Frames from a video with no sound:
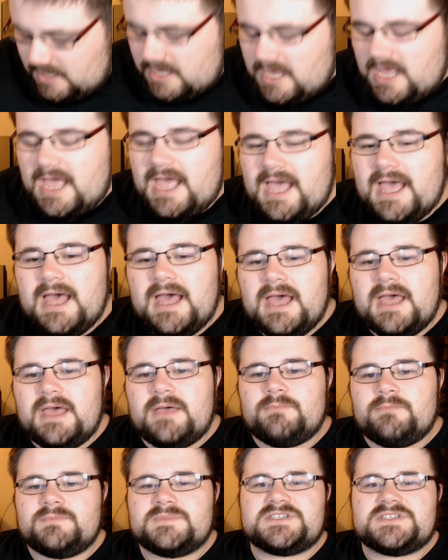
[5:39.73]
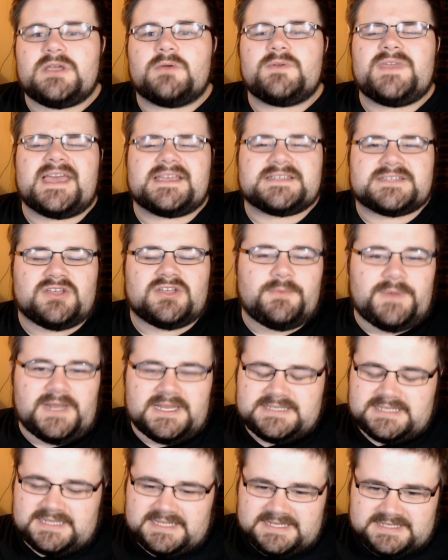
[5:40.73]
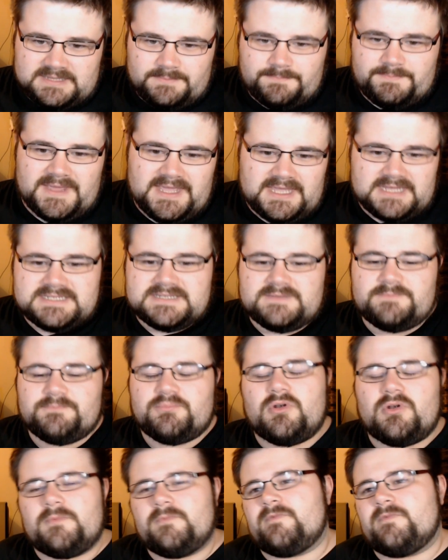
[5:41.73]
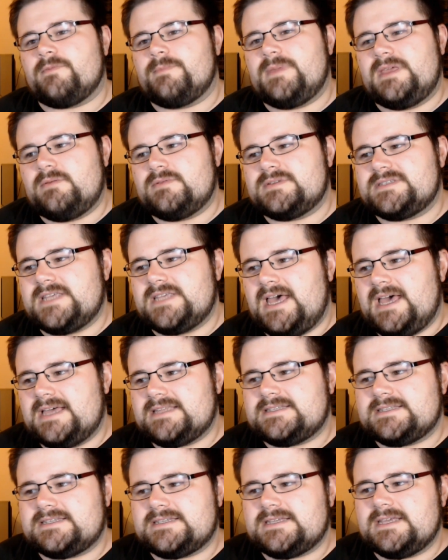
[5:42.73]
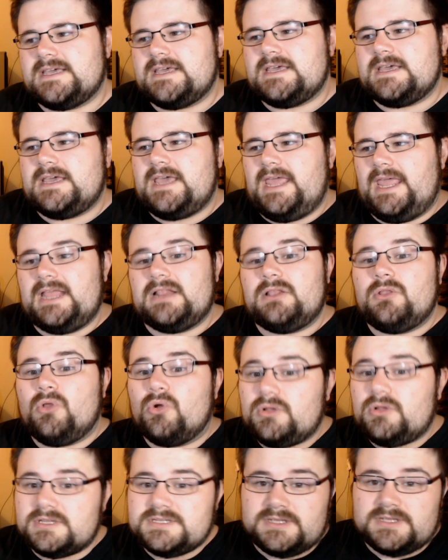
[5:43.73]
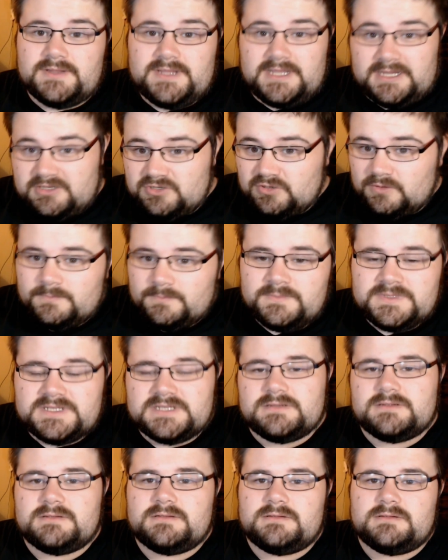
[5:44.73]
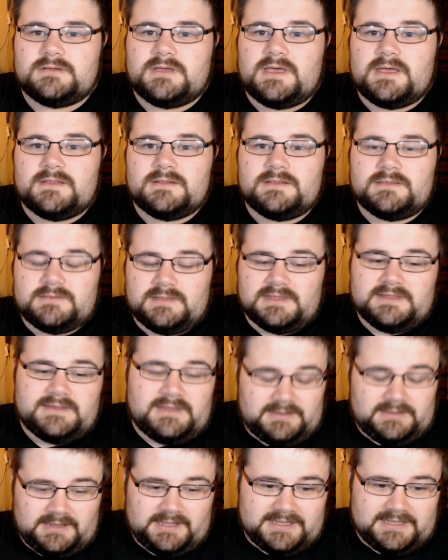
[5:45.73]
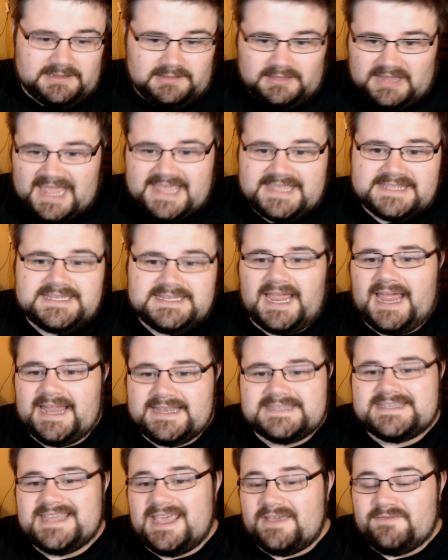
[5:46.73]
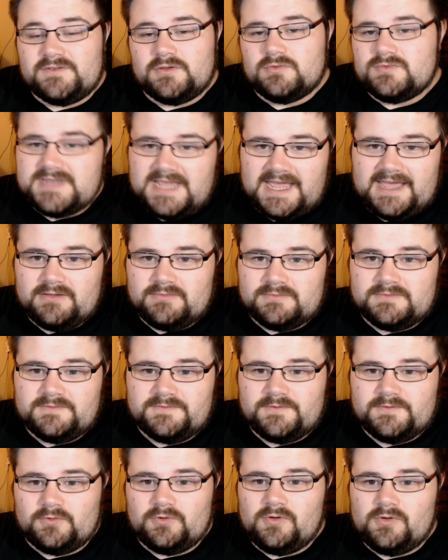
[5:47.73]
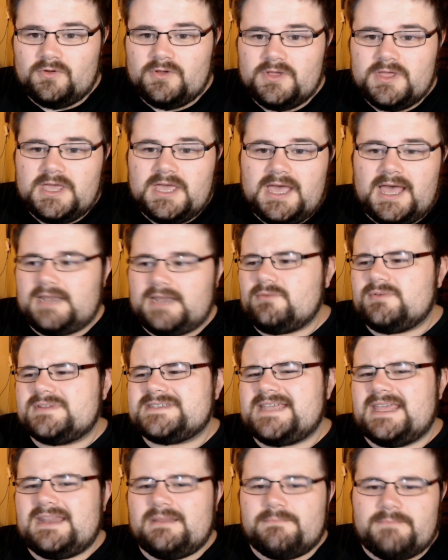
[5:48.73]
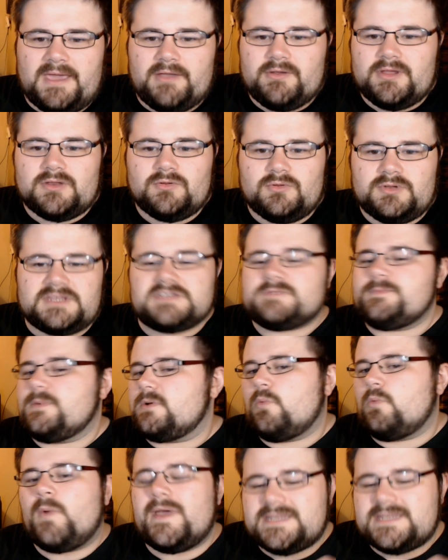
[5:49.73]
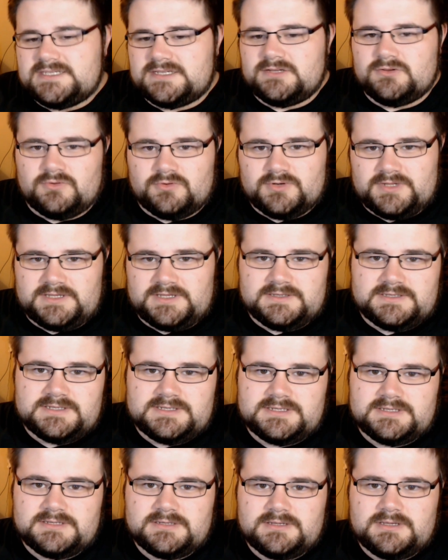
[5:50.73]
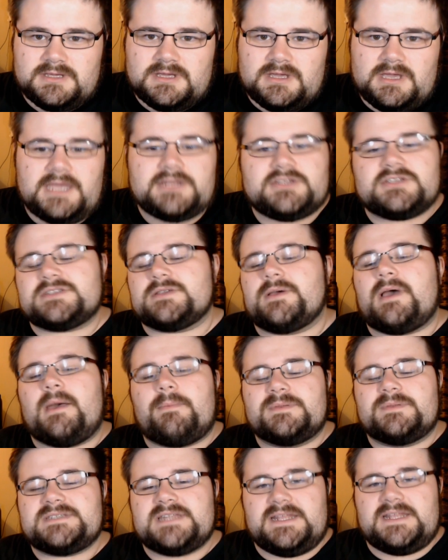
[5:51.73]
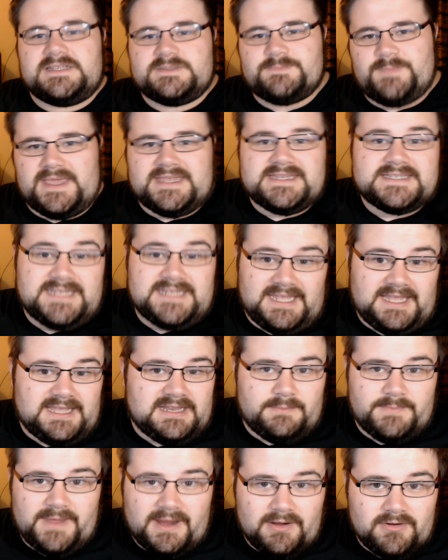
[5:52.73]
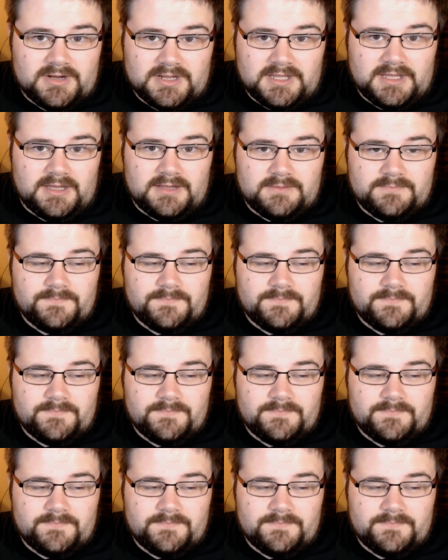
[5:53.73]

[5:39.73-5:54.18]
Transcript: So yes, coming into this, the biggest problem for me was that it looked as though they dumbed like Light and Death Note down for, I don't want to say an American audience, but a Western audience. It just so happens that it is based in America.